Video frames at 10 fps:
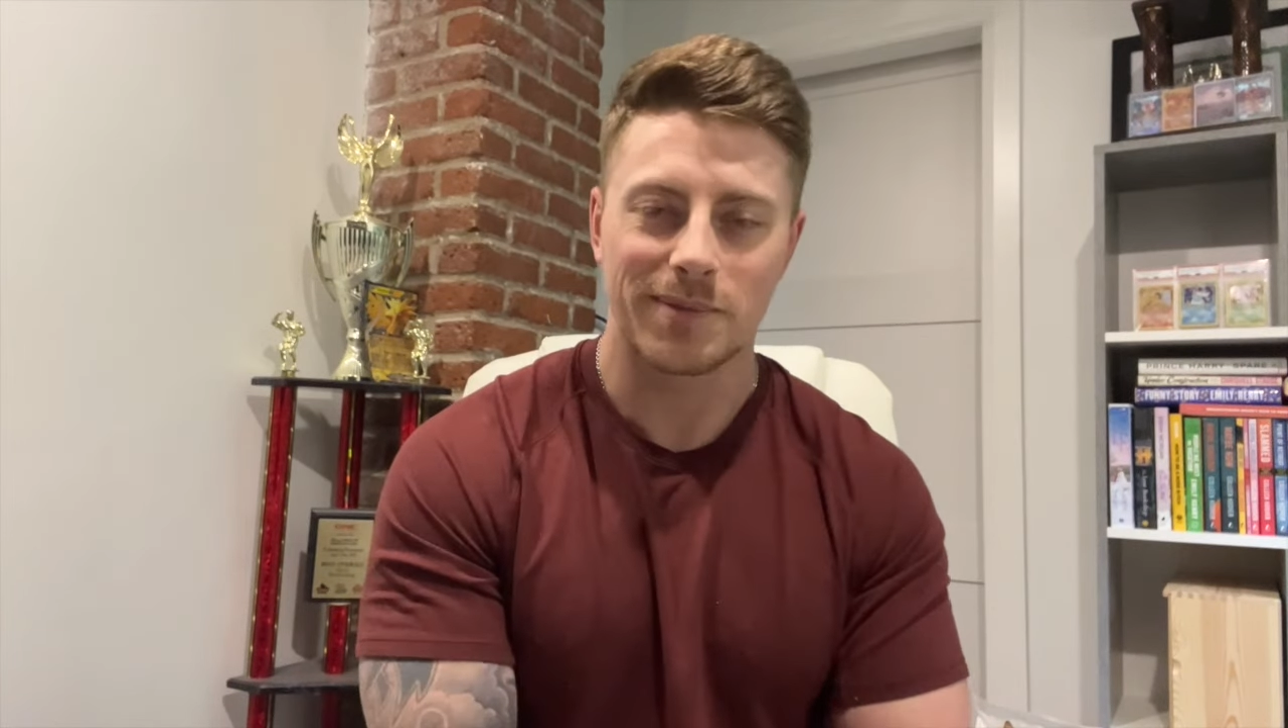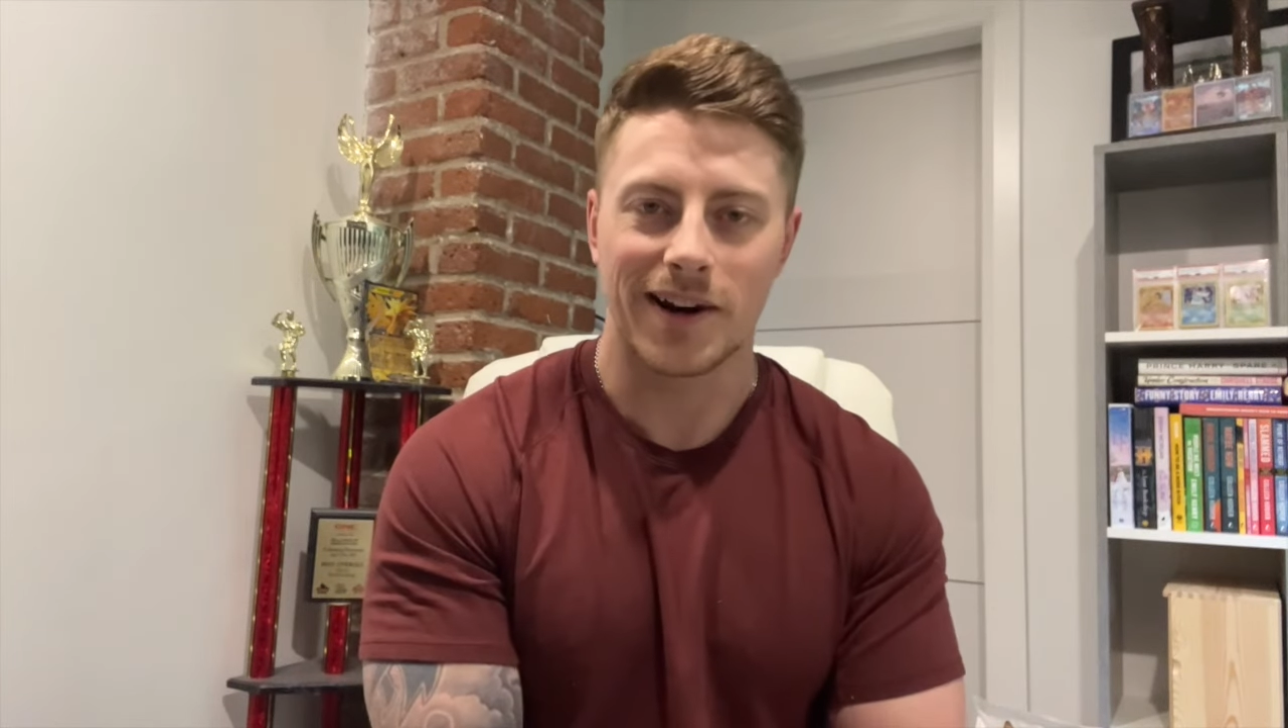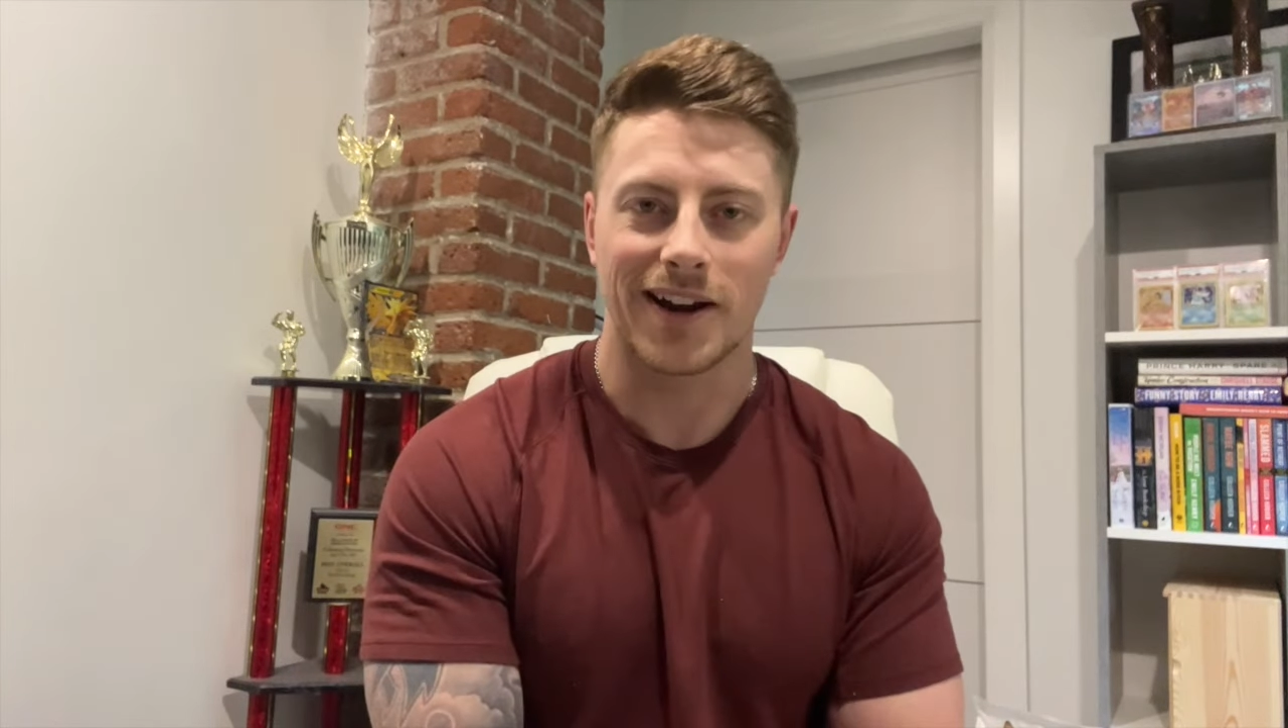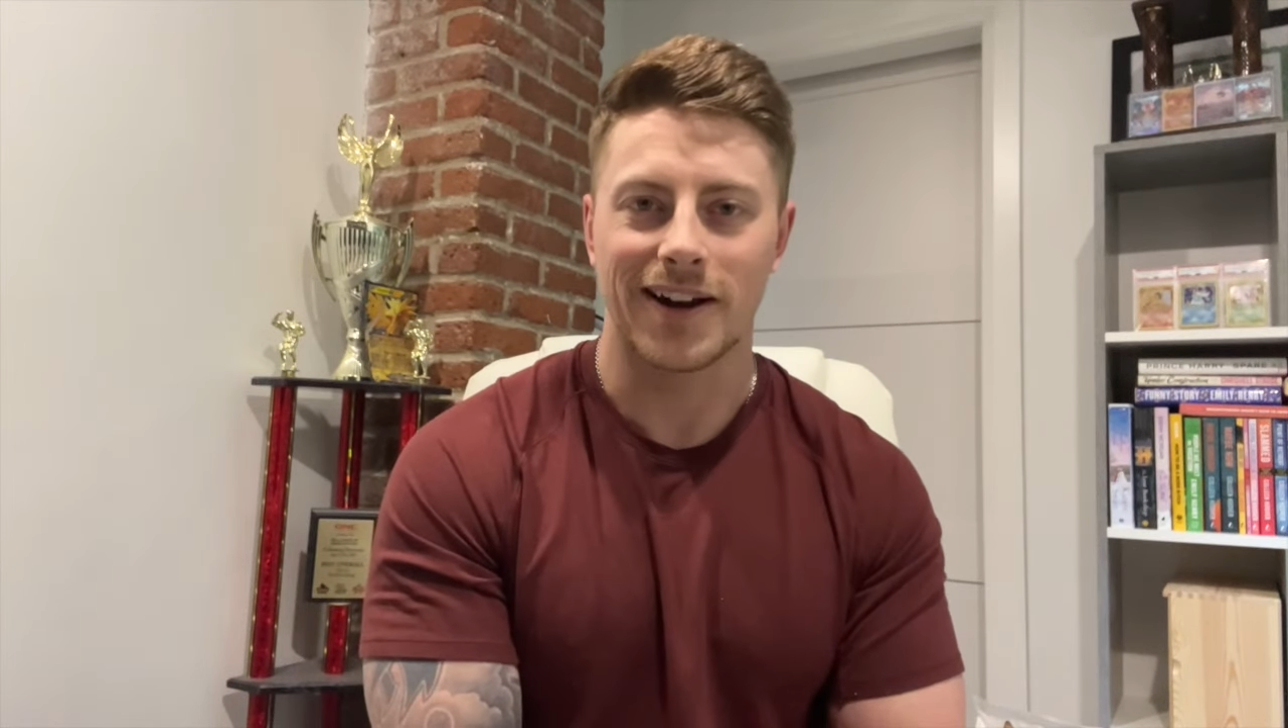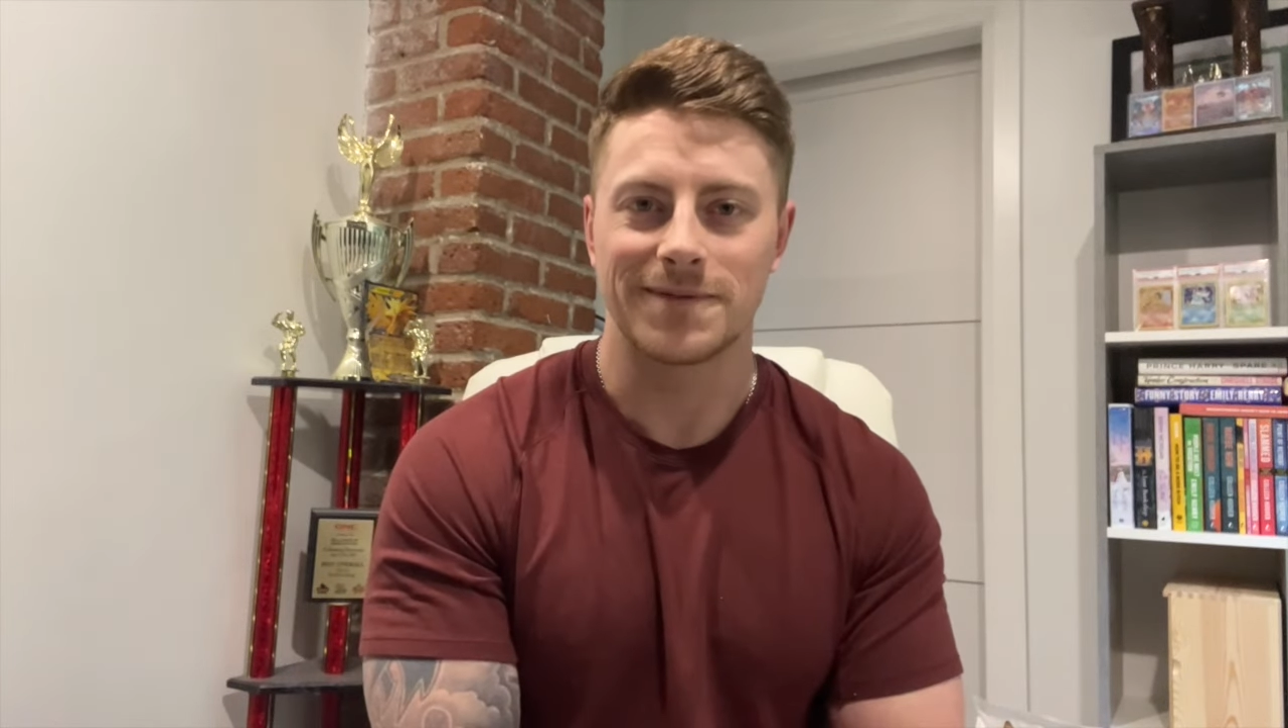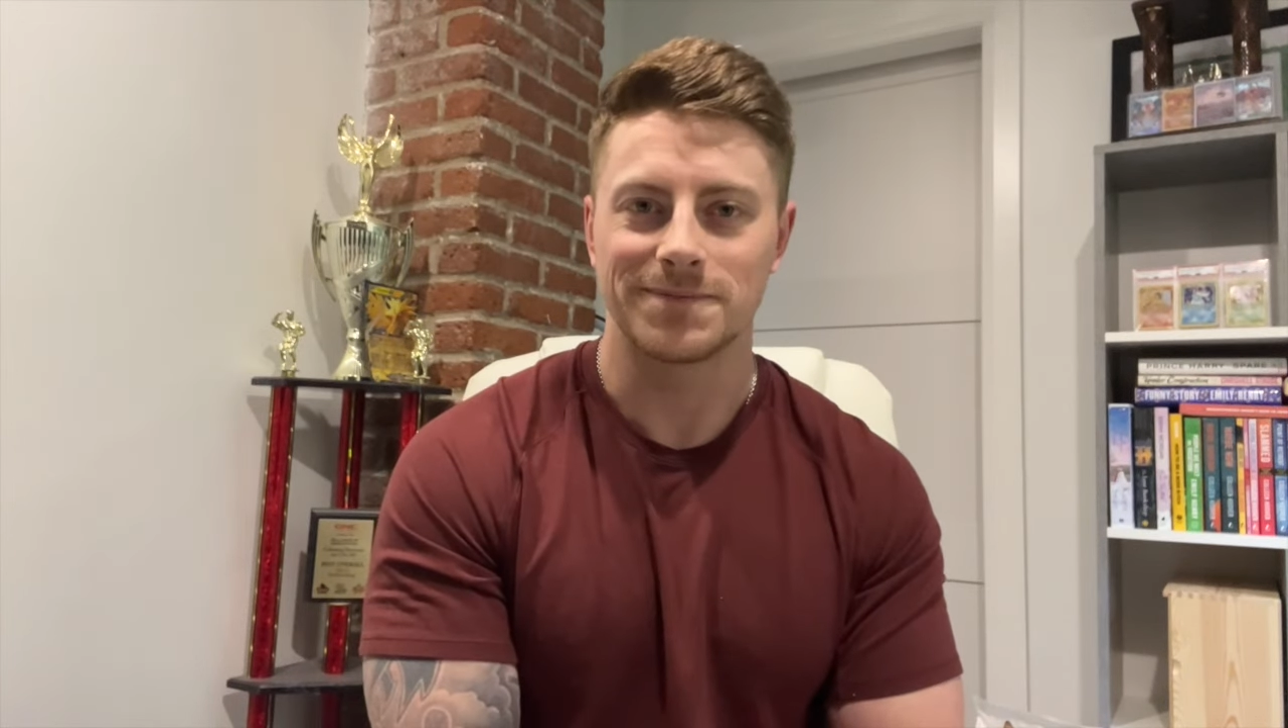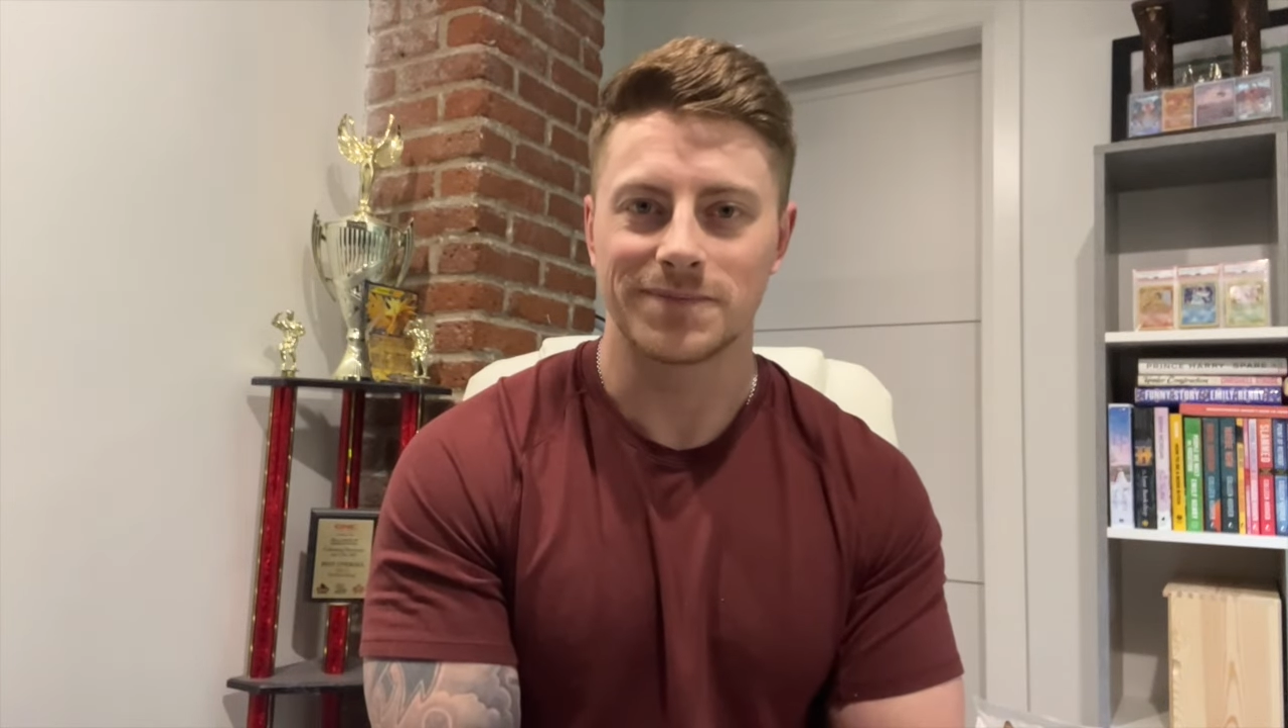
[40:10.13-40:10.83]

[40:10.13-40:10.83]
But uh,